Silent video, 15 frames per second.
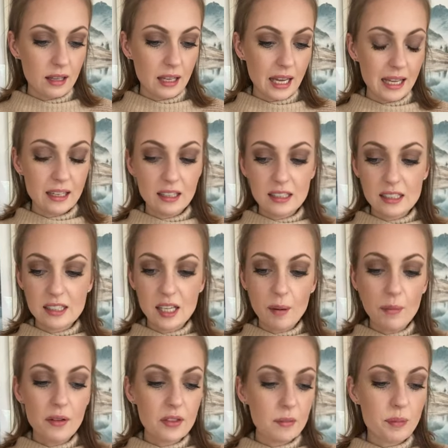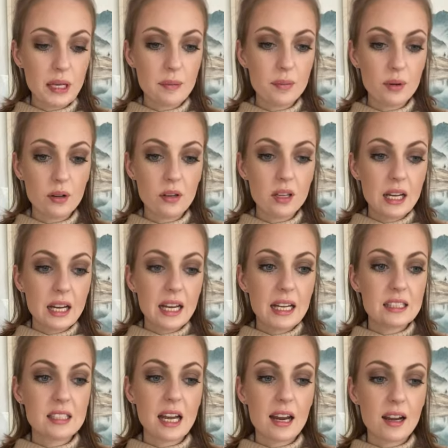And some of the people,
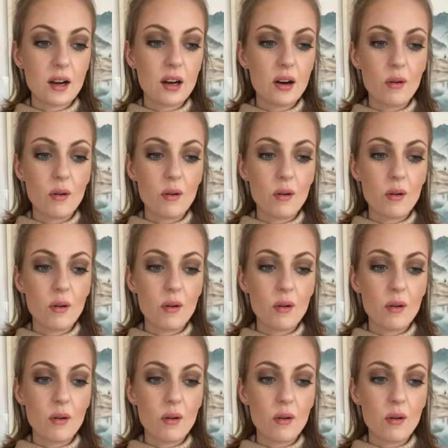it's like,